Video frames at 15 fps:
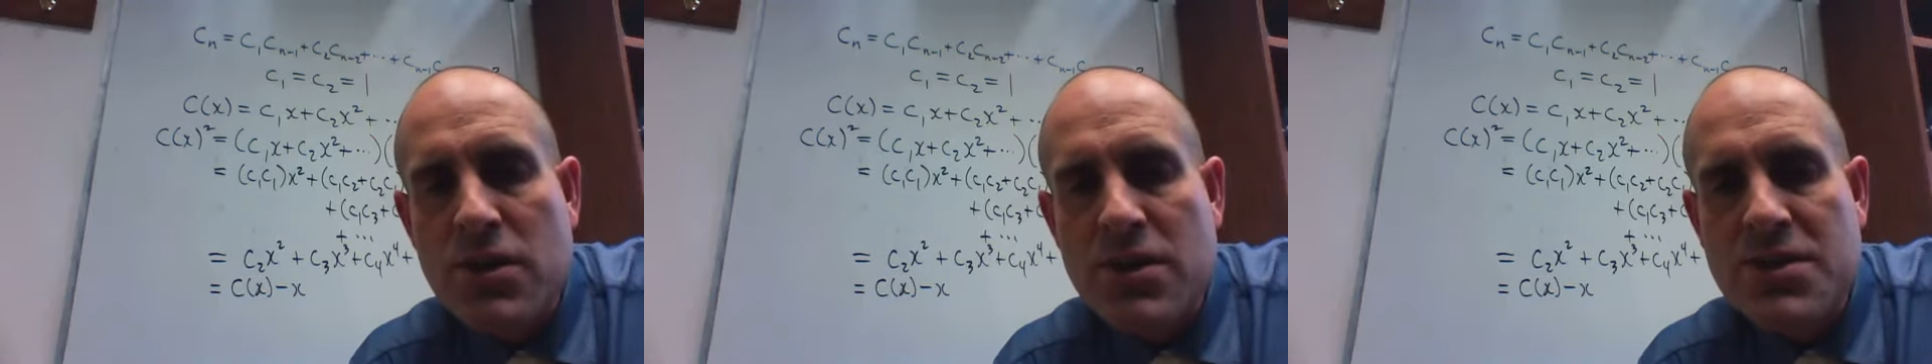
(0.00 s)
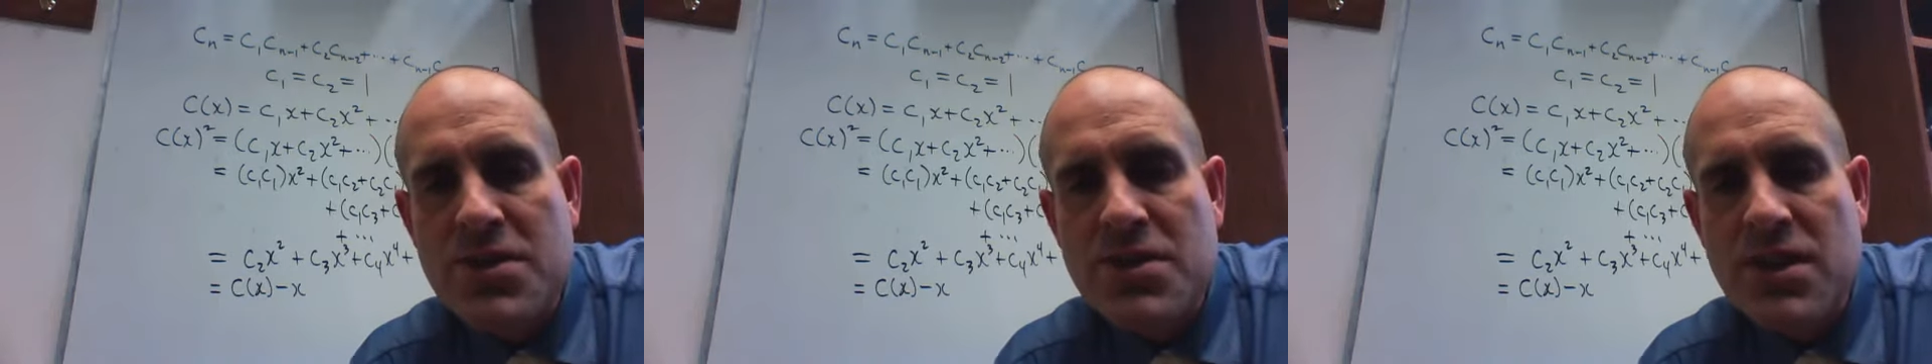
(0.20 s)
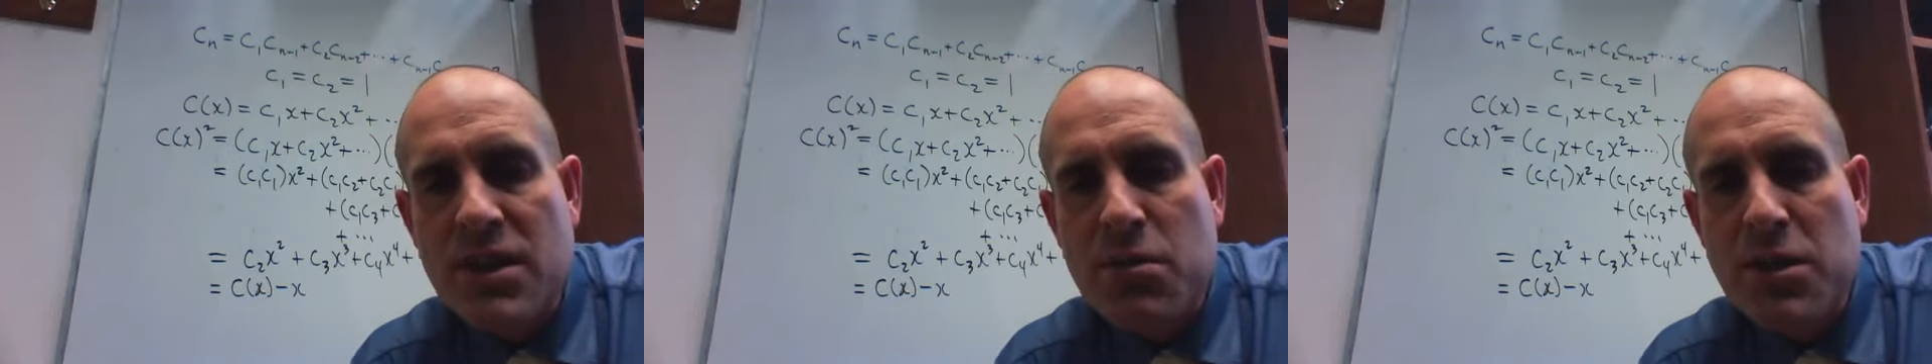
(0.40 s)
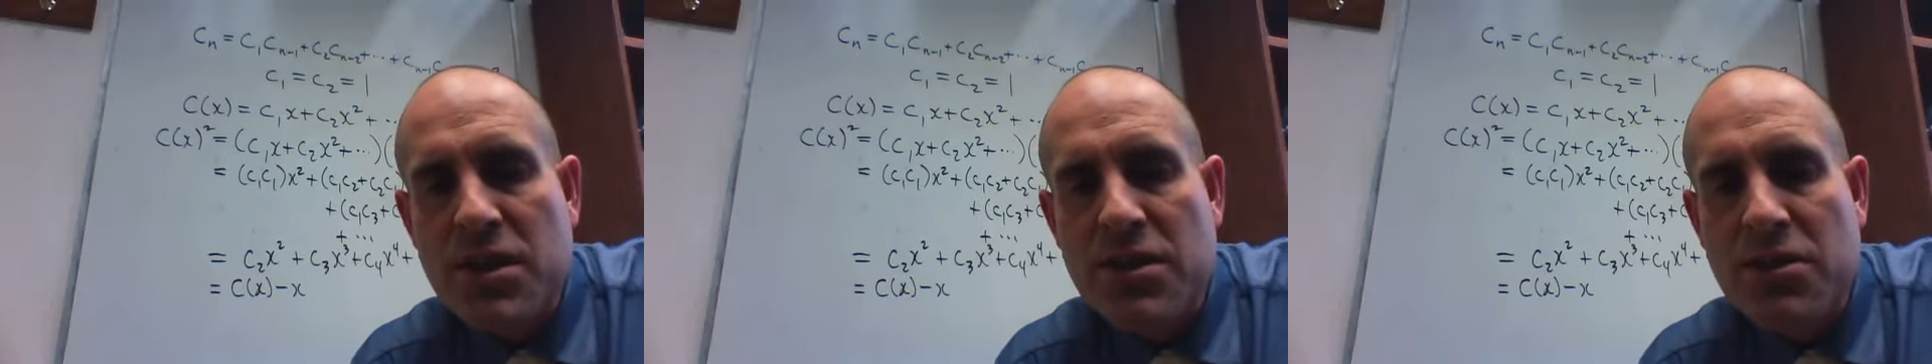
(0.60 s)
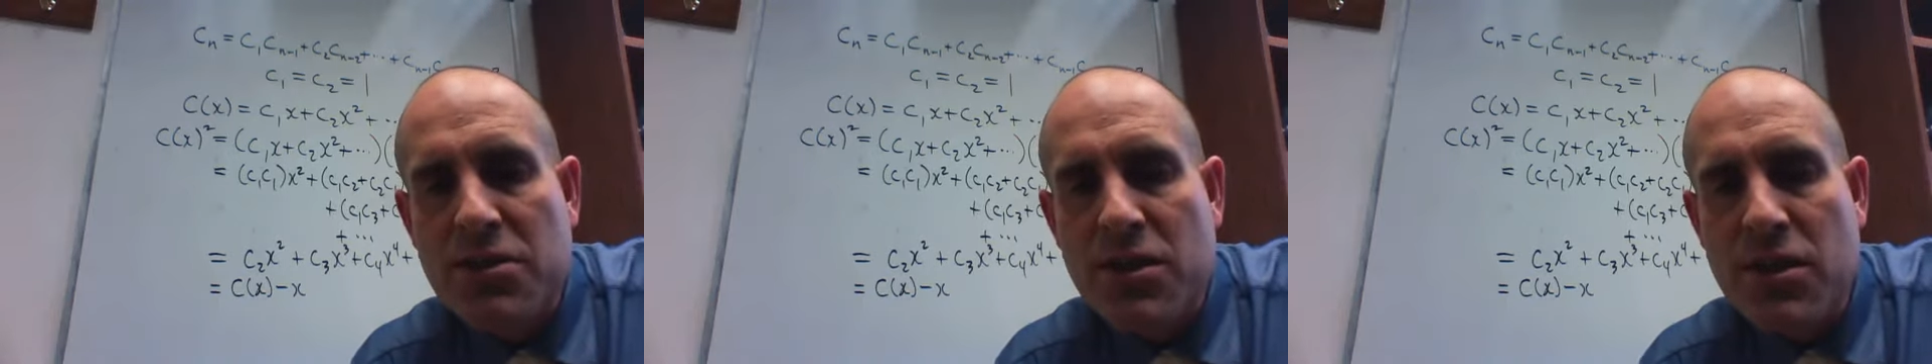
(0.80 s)
this is going to be
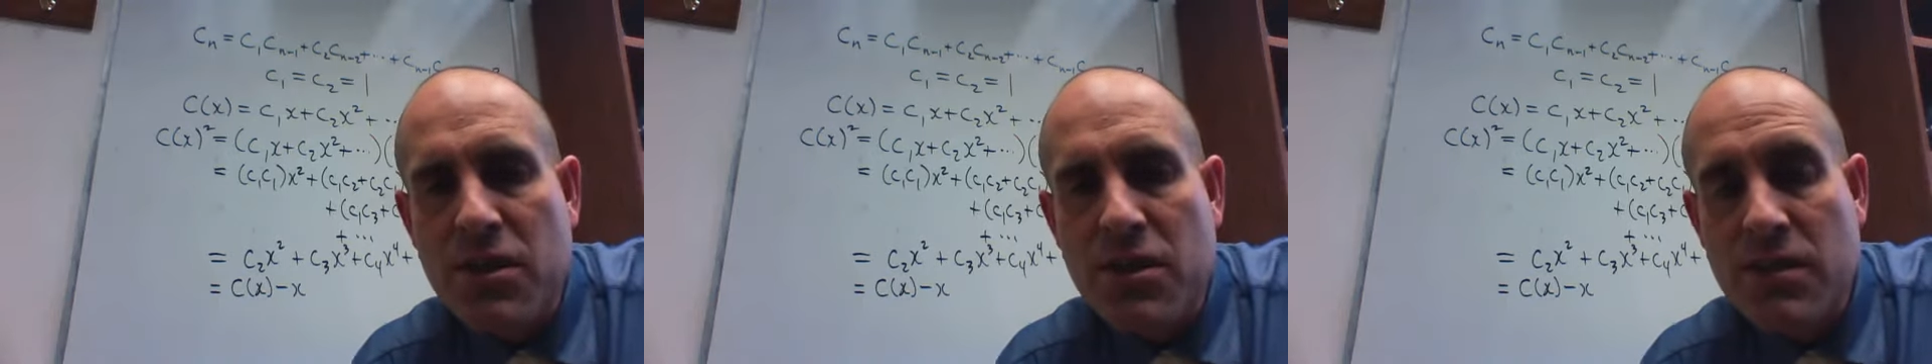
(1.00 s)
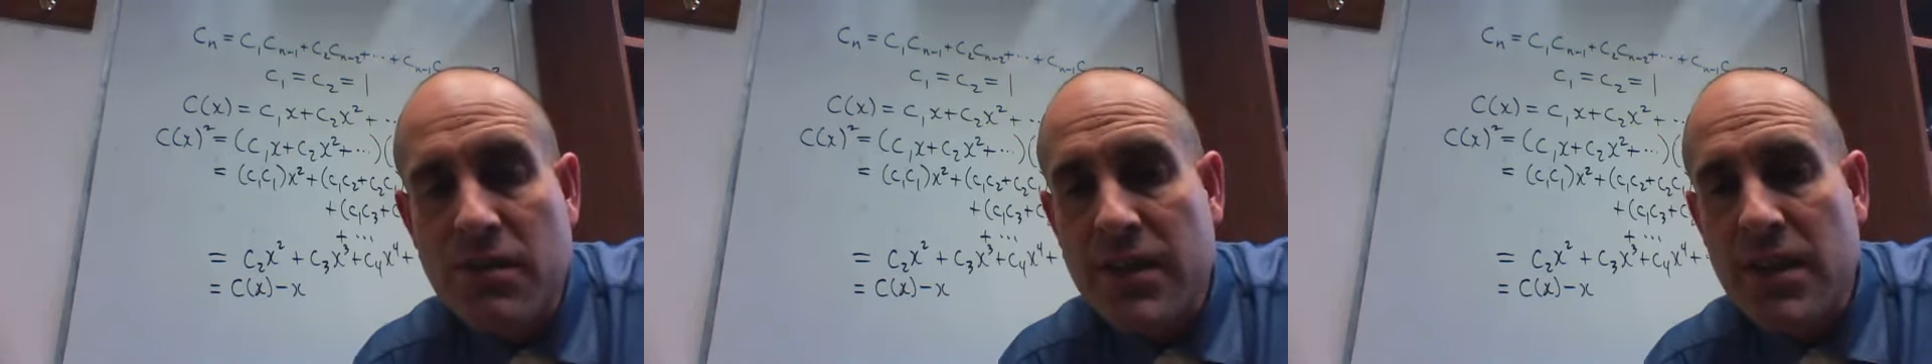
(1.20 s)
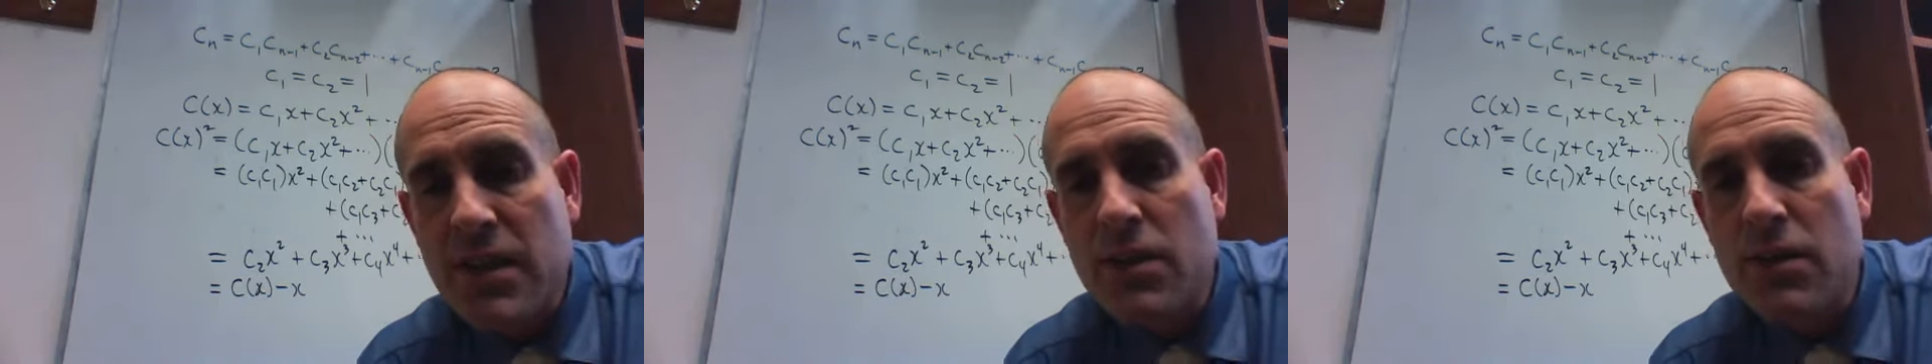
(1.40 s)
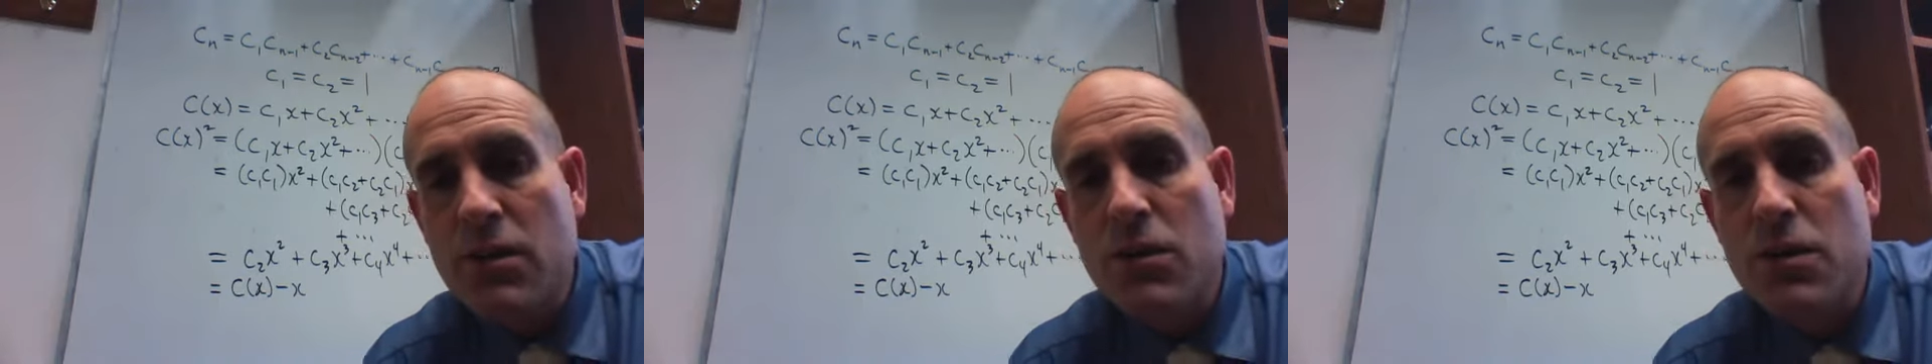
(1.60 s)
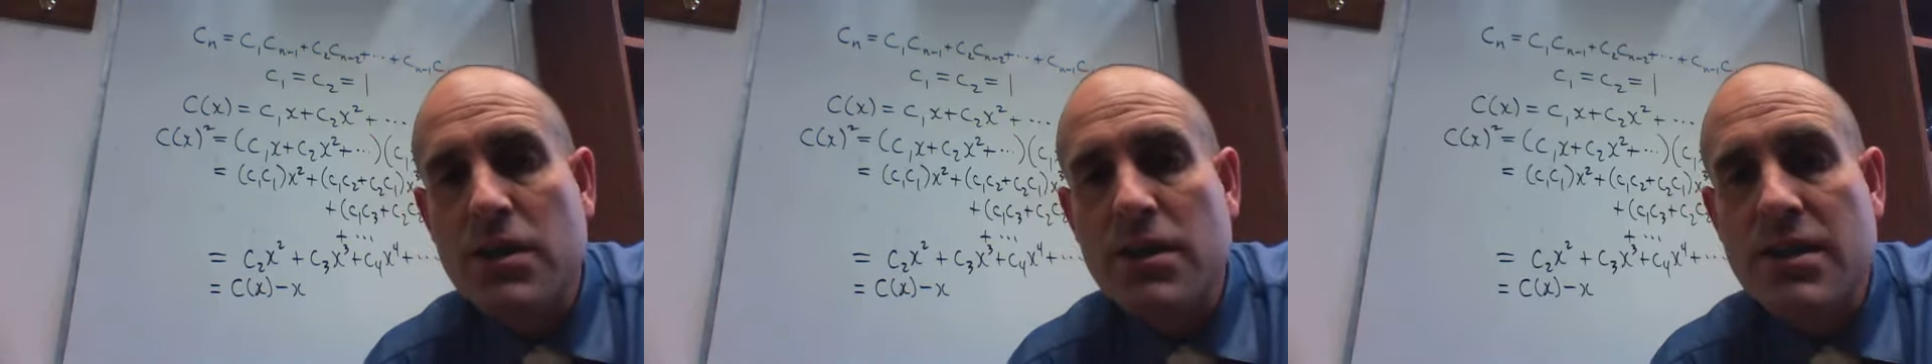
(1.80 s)
the third
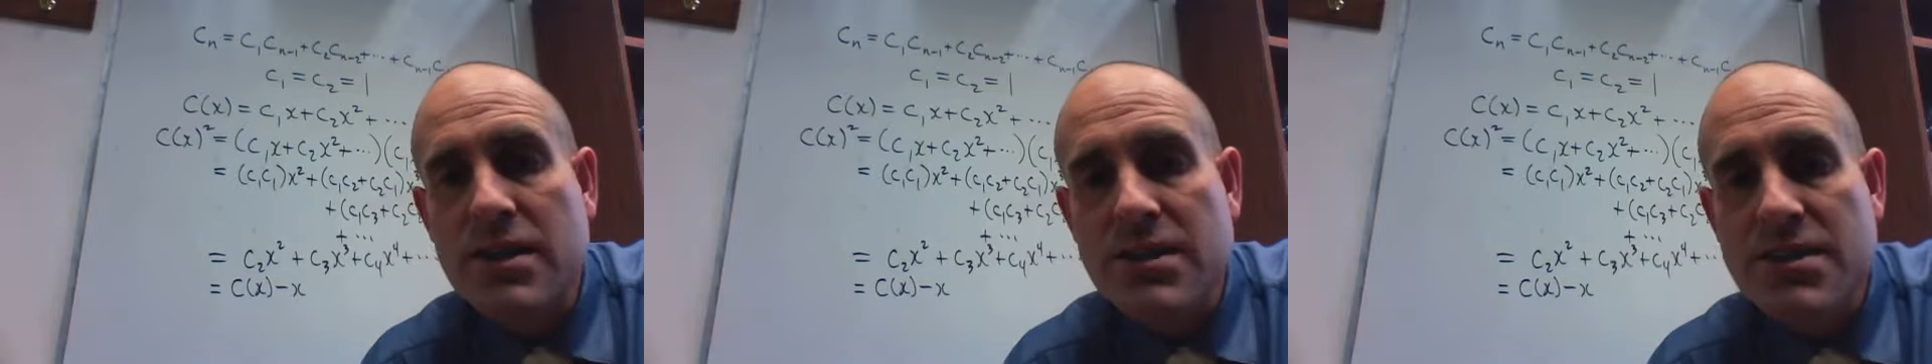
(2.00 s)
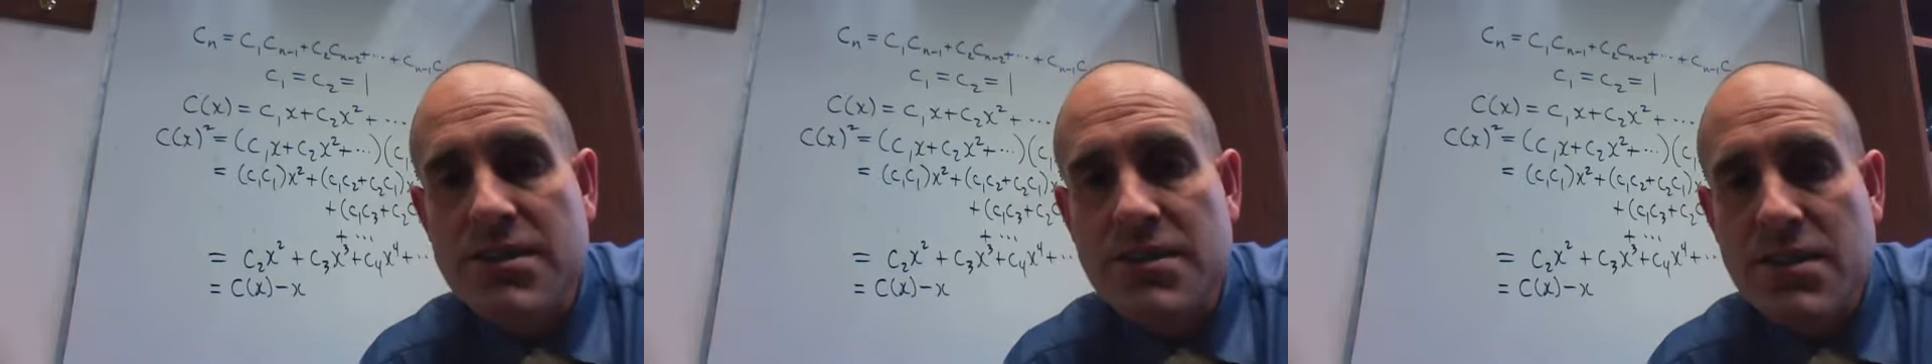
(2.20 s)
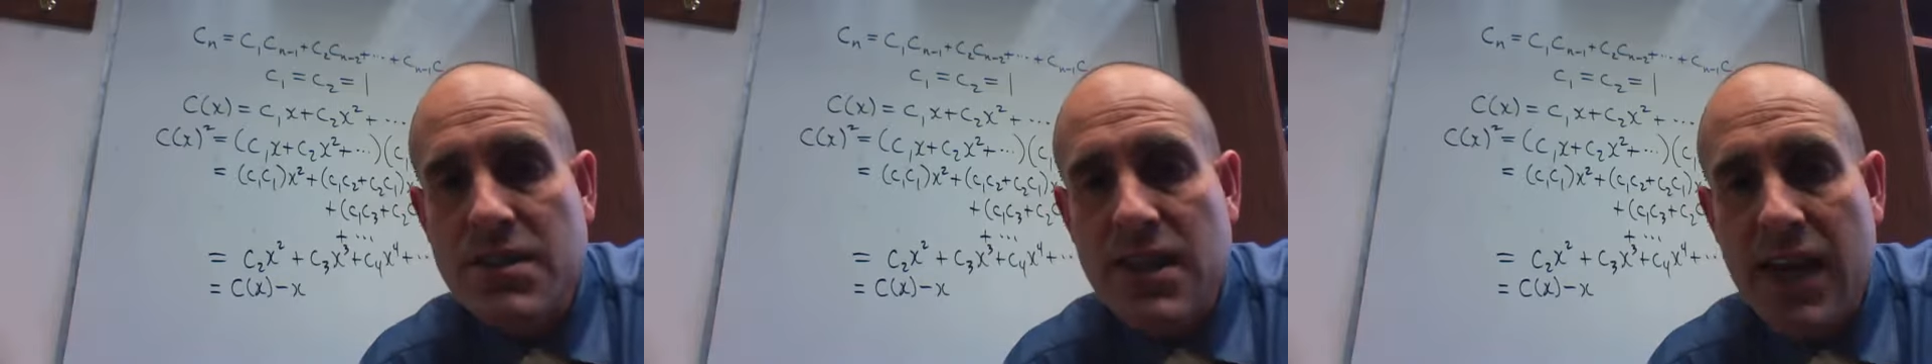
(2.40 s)
video in this